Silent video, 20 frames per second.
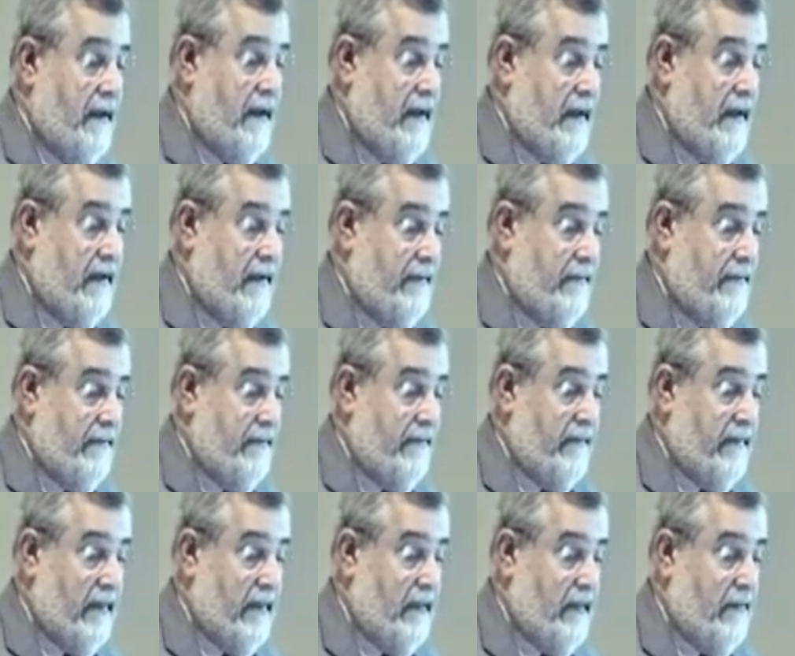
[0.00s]
And
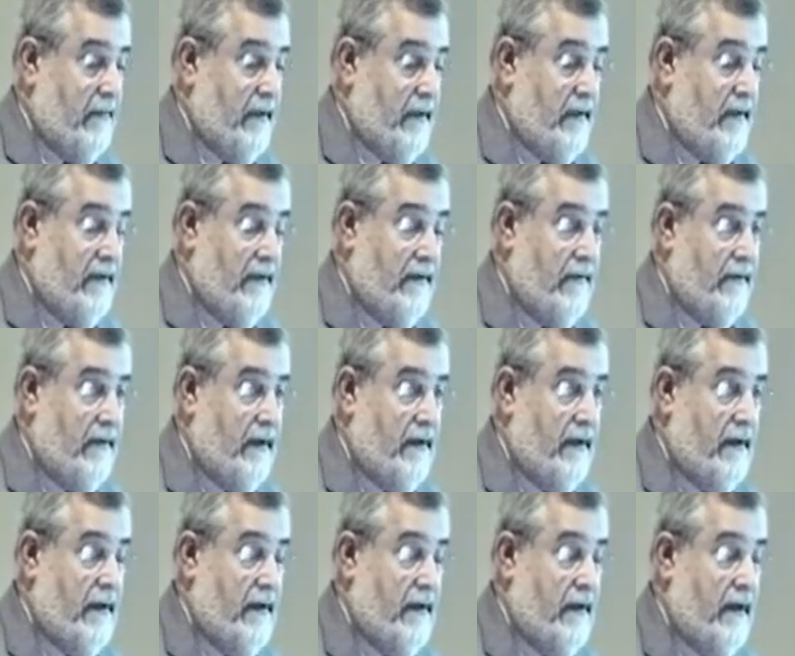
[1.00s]
it's
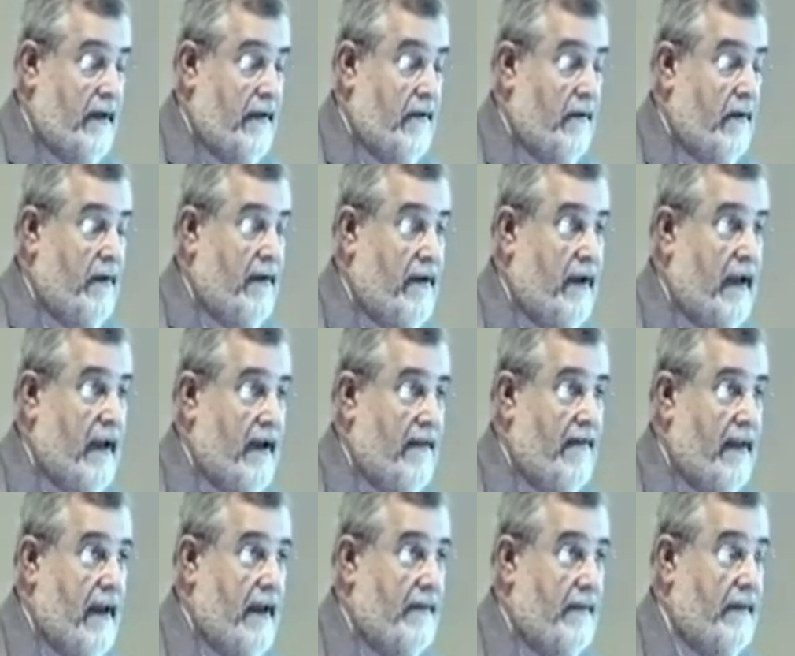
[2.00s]
very, when you
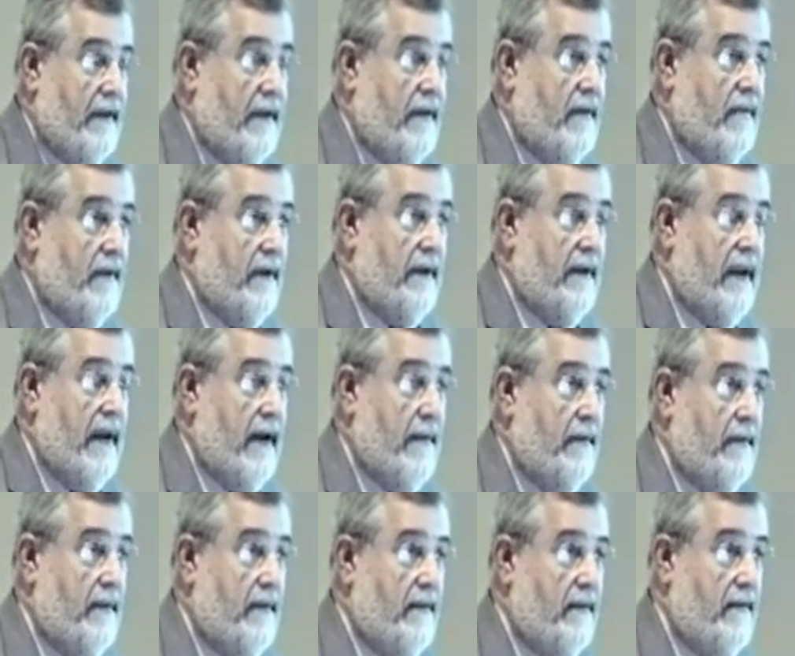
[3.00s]
have apnea, your
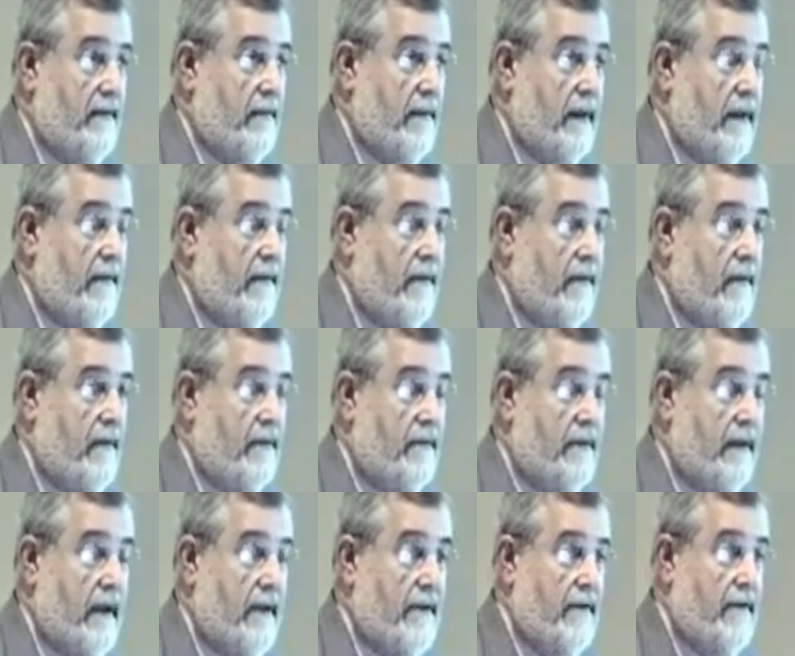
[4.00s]
metabolism level
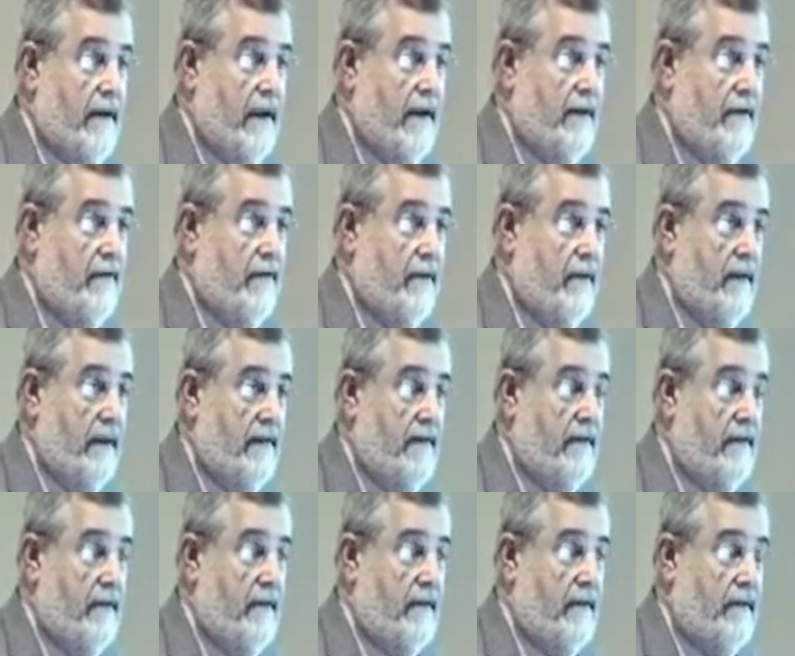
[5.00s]
goes down, your energy
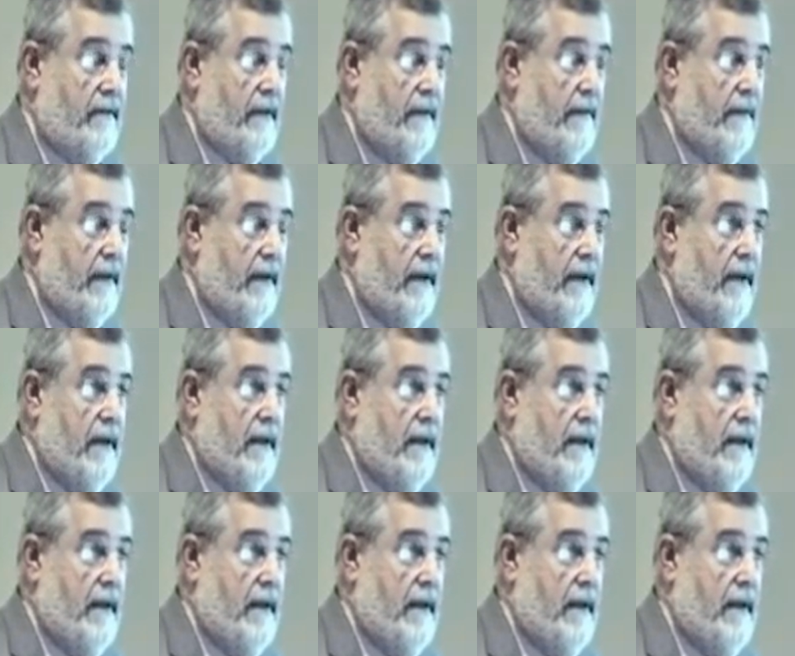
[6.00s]
level, you're sleepy,